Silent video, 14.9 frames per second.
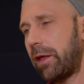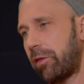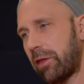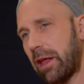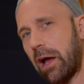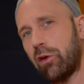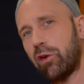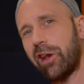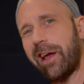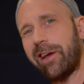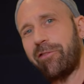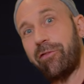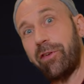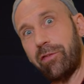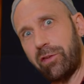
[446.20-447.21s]
they sound
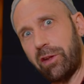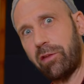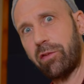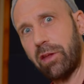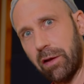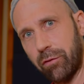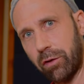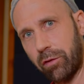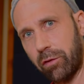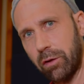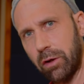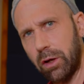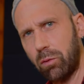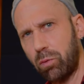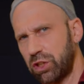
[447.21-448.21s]
like 57s,
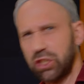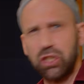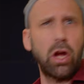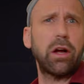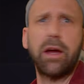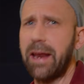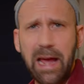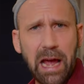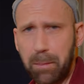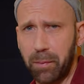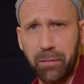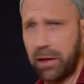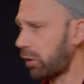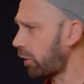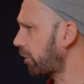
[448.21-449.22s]
which is not going to
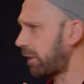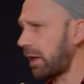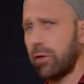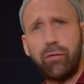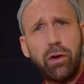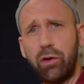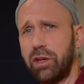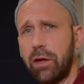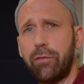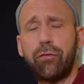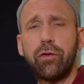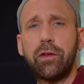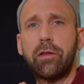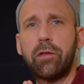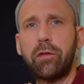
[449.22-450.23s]
happen. They're going to sound very
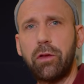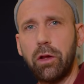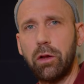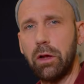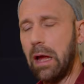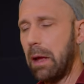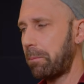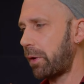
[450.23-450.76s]
different still.